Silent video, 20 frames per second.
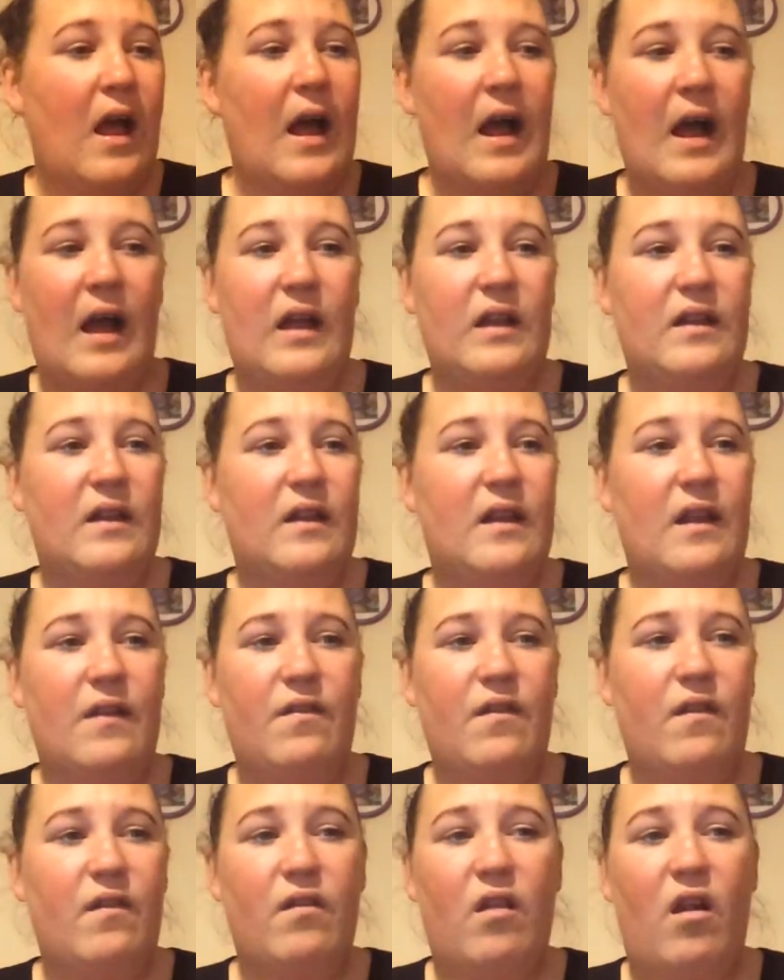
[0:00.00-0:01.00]
And
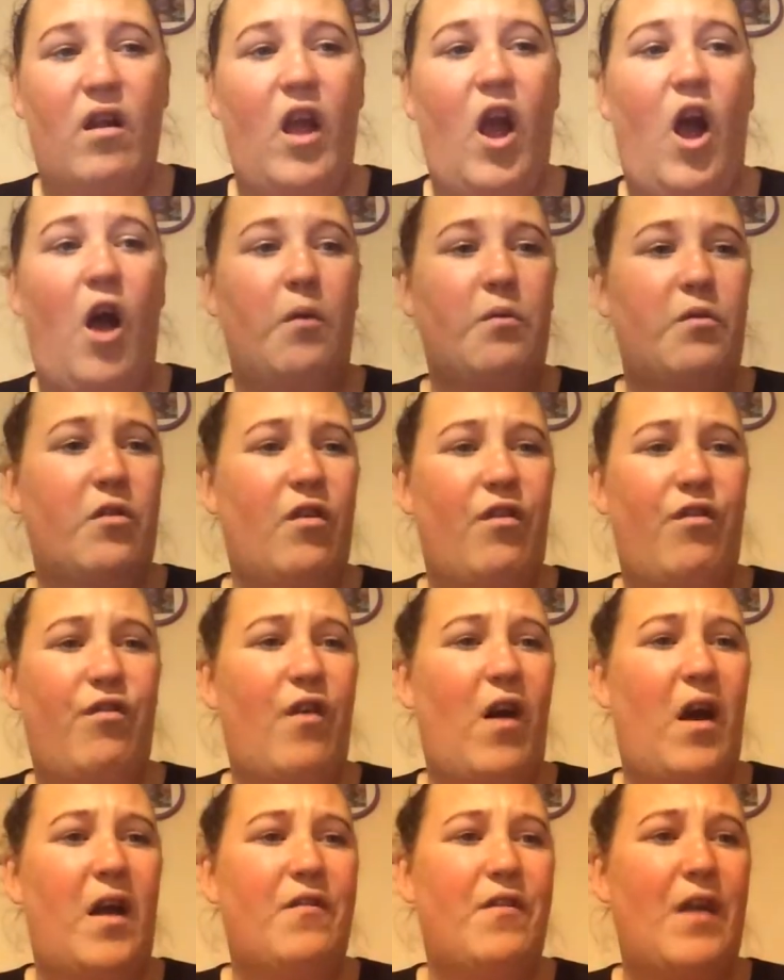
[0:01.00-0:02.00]
this is, like, up to
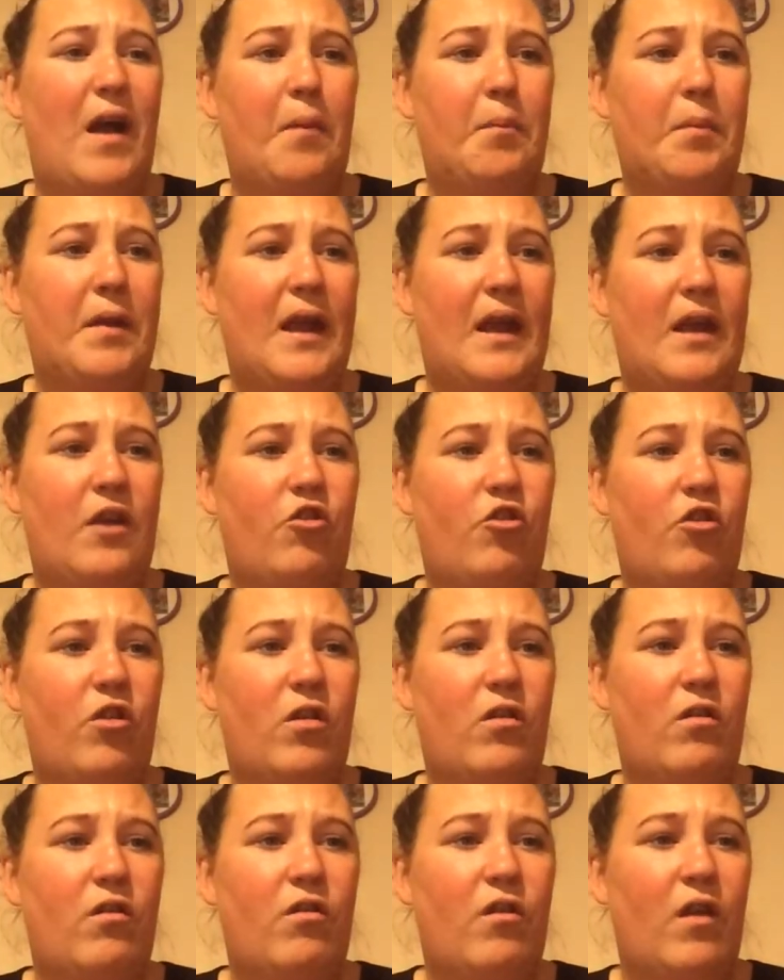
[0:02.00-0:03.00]
5
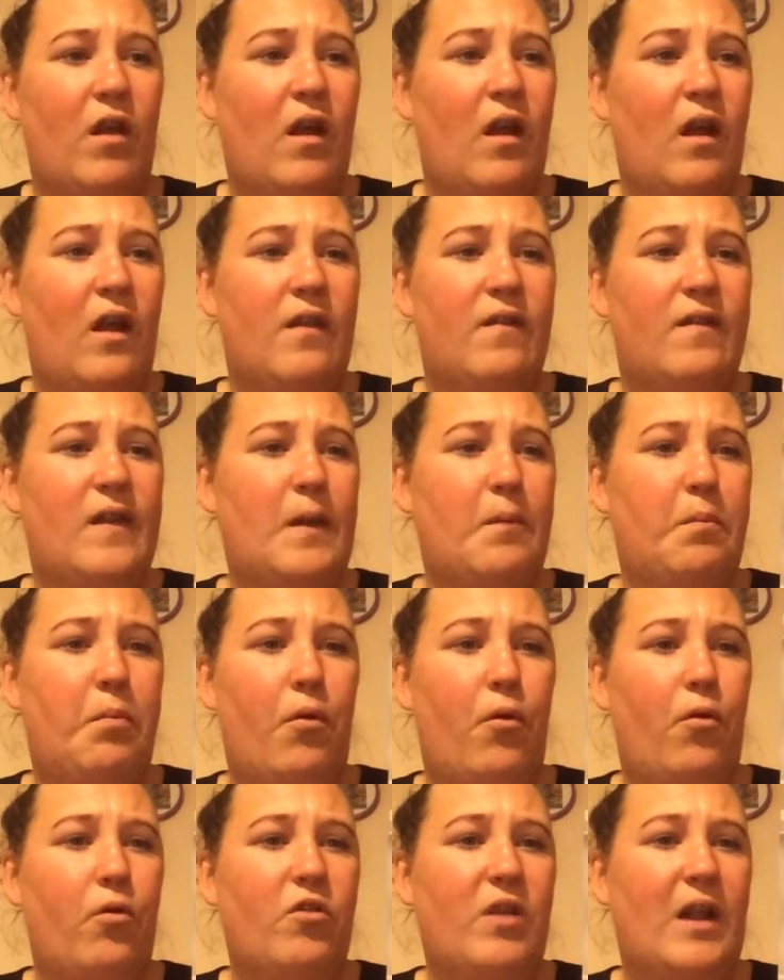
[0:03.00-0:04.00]
applications. Deep
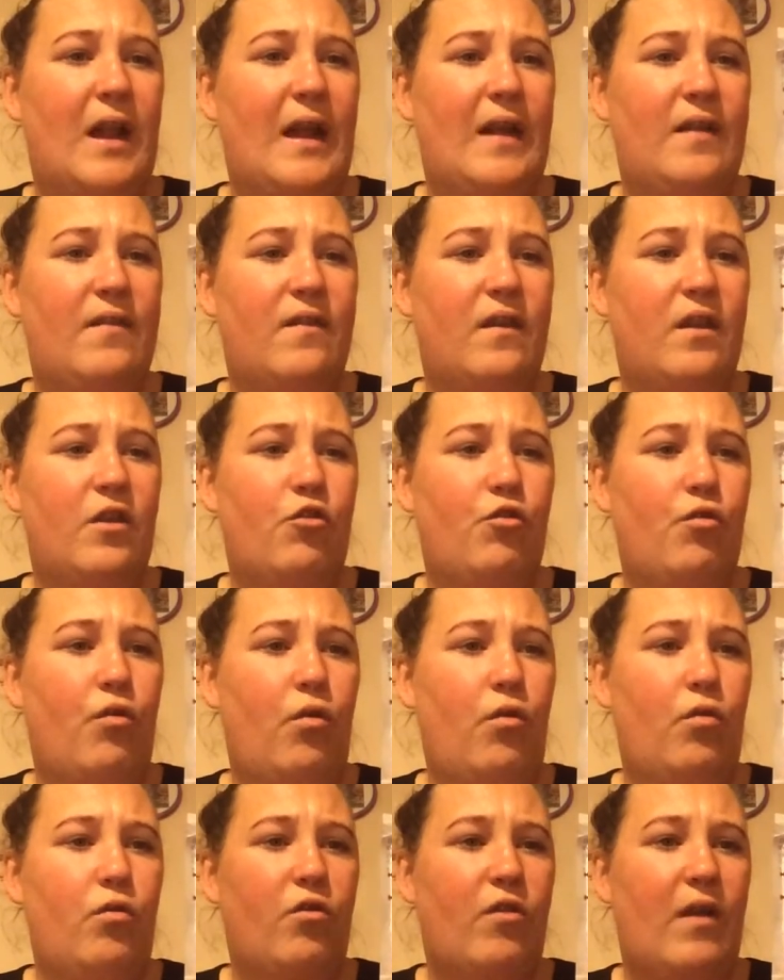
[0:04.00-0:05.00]
pores cleansing,
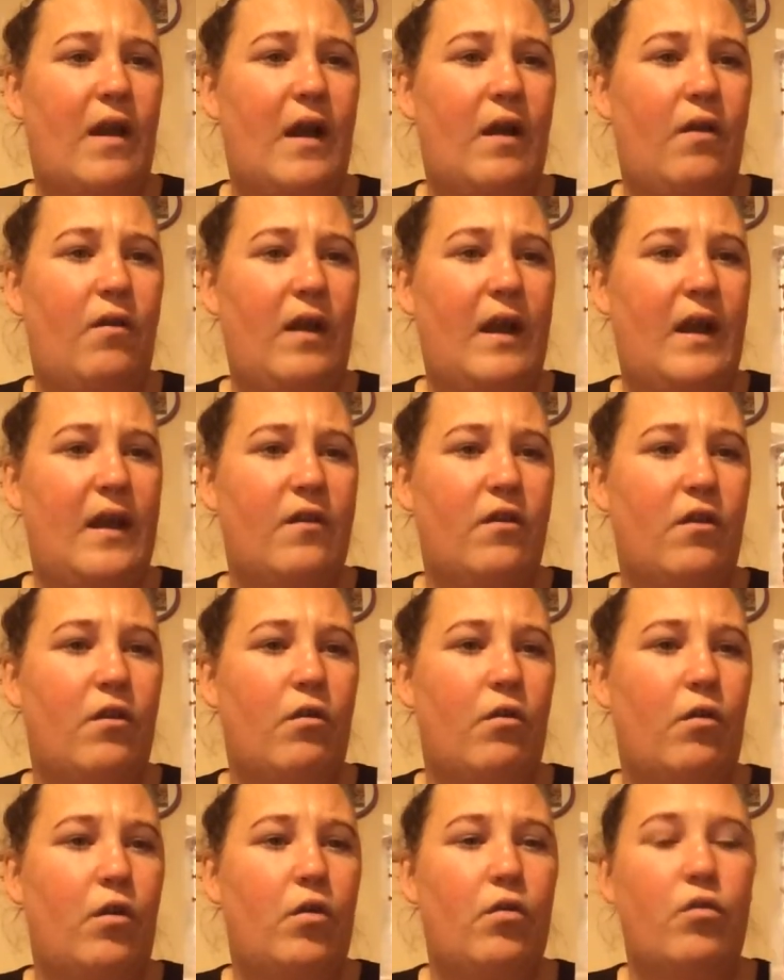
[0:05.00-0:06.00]
draws out hidden
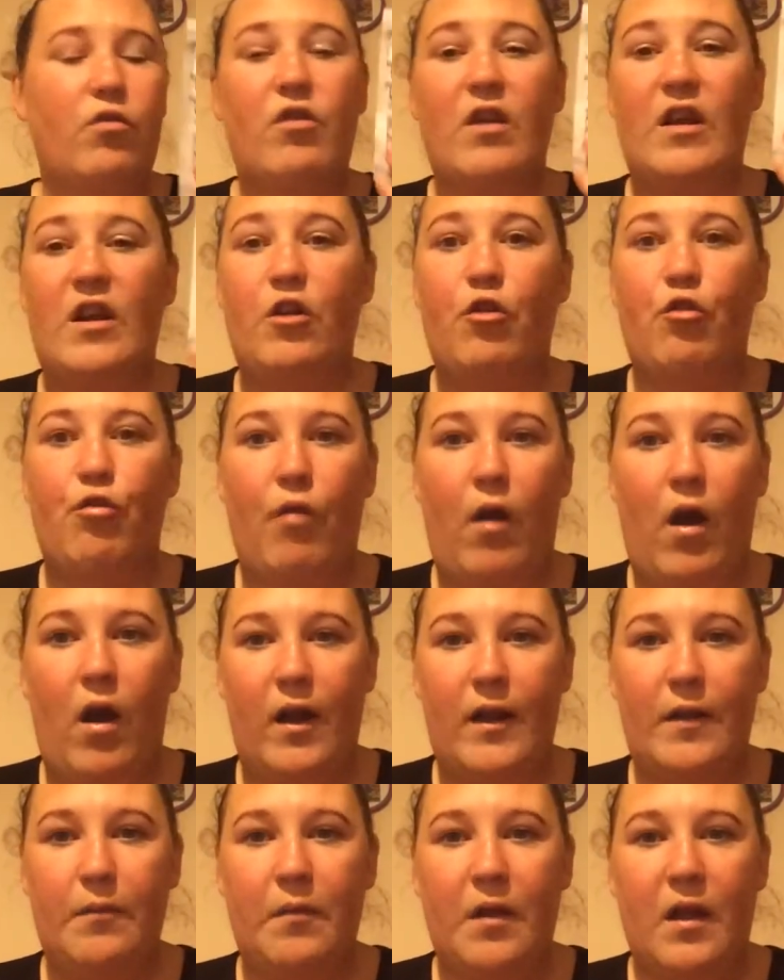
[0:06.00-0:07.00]
oils and
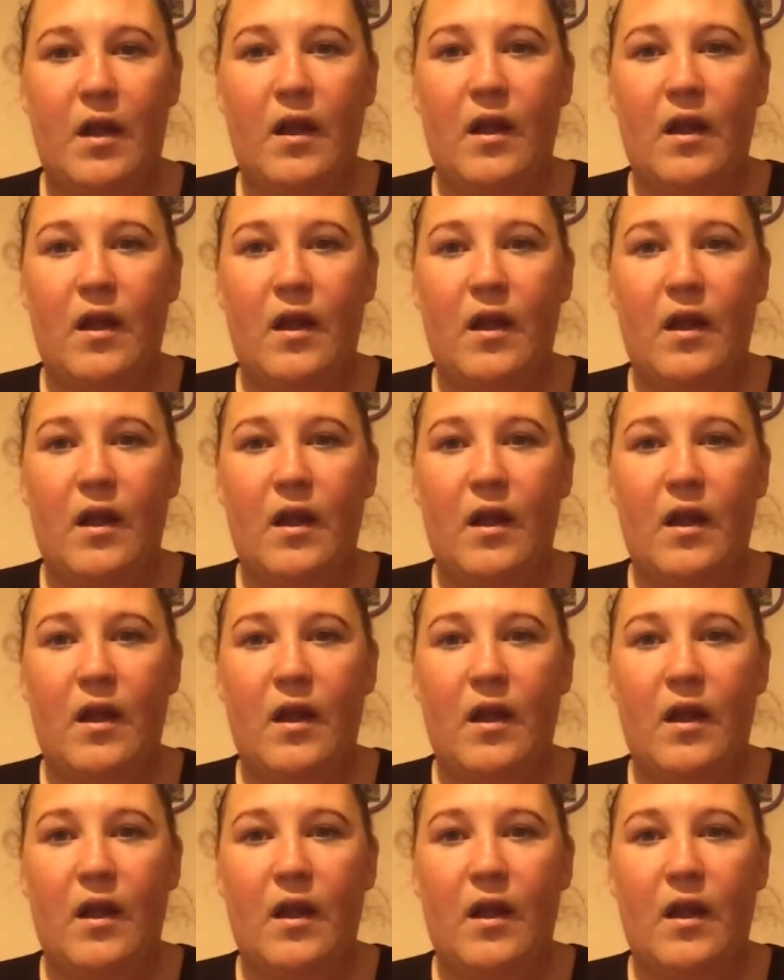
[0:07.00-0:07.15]
grime.